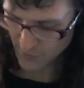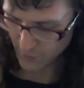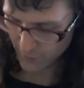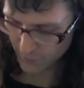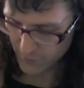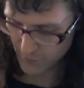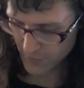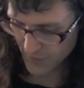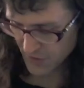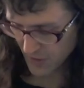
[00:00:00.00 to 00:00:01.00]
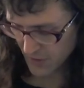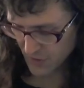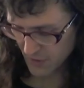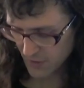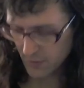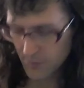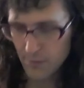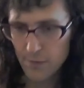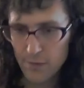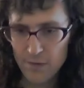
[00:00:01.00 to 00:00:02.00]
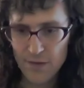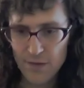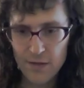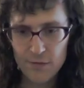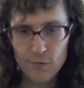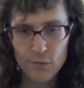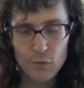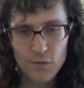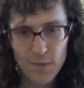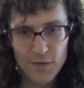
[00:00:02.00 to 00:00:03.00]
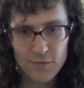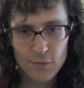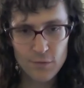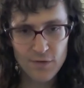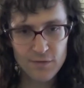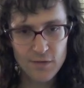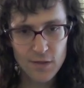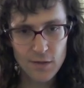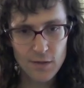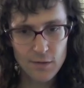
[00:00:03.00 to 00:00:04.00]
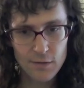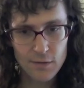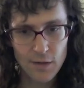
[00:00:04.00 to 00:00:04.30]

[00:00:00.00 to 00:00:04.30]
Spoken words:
the field education, is that 2 semesters that's needed?